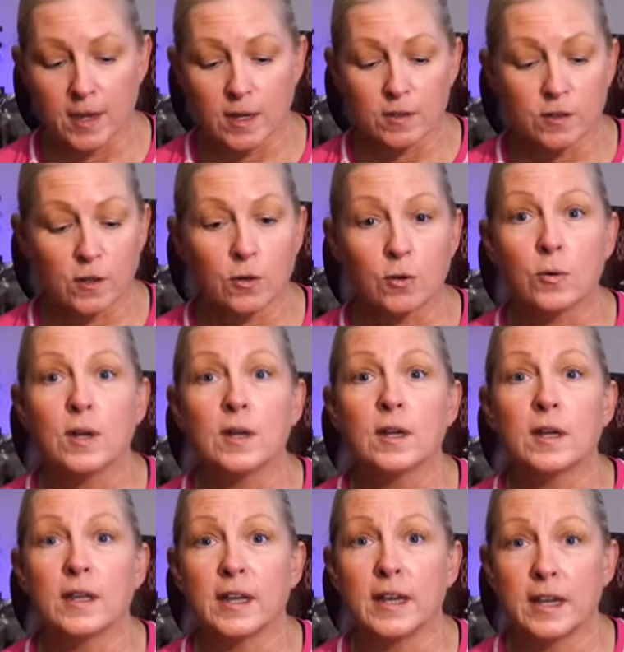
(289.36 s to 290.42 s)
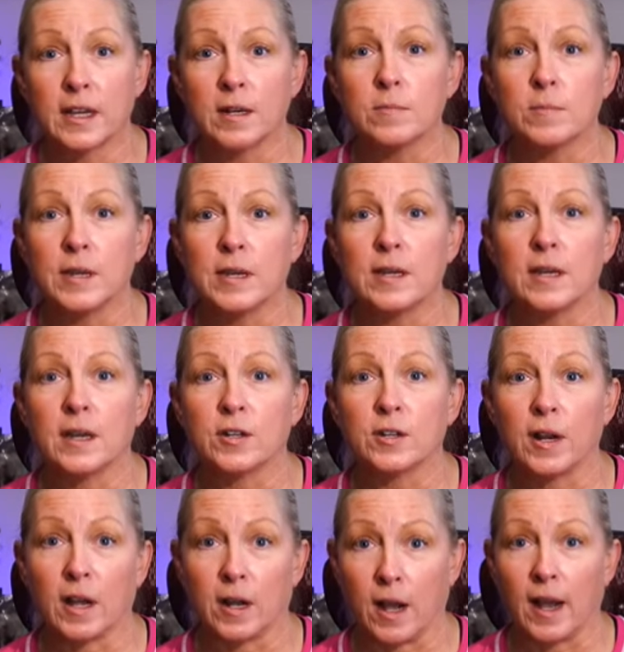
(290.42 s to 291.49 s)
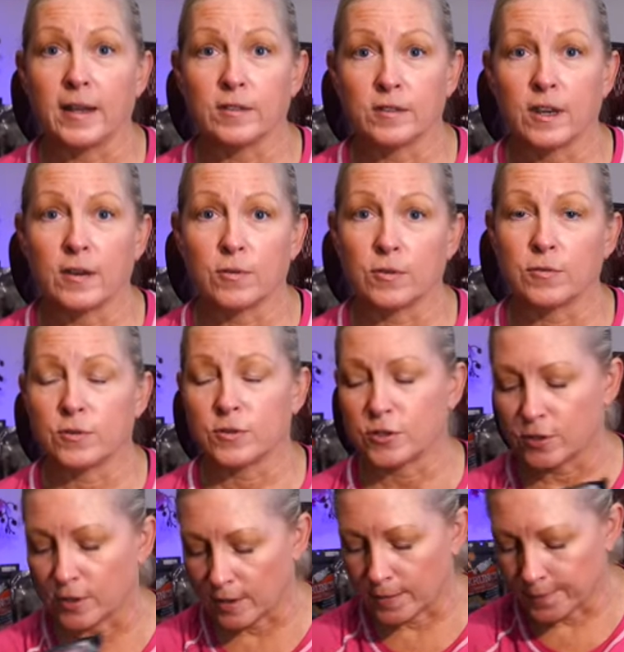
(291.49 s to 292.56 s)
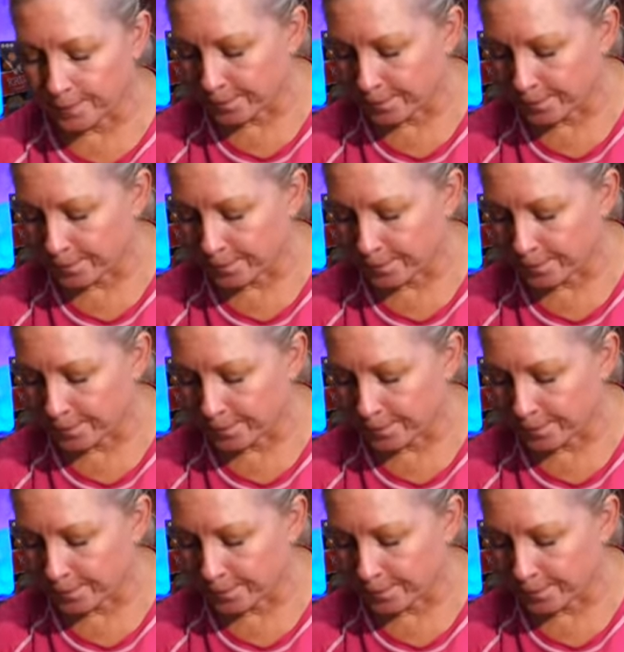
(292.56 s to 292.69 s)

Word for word: So it can be a, a hike saver for sure.